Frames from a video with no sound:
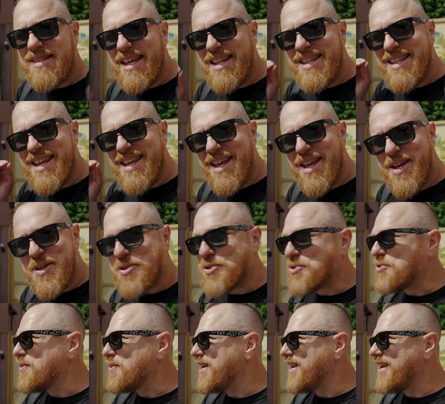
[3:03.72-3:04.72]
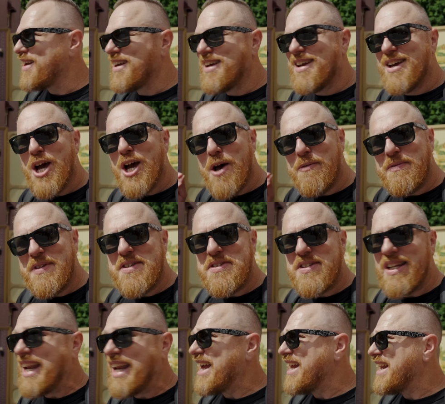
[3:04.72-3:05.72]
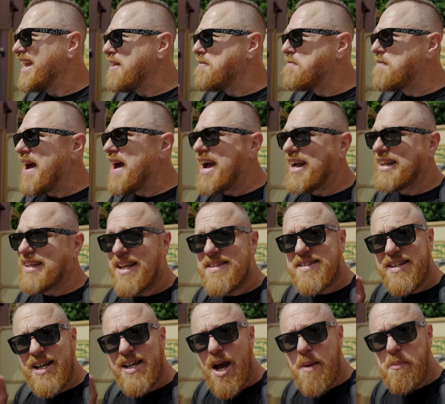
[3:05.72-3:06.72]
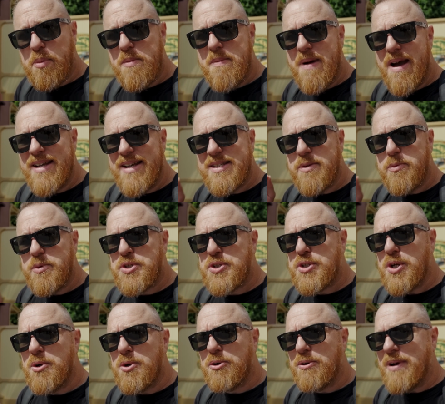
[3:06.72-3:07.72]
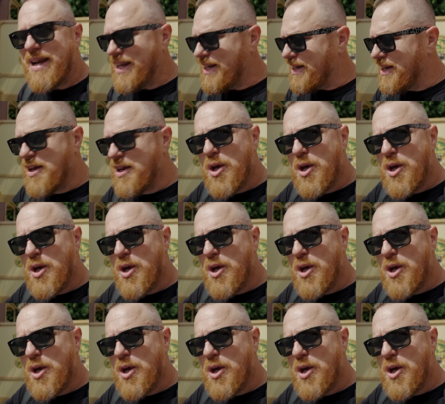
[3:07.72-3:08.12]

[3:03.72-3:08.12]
in the history of Disneyland? In fact, it's a compromise that was so great,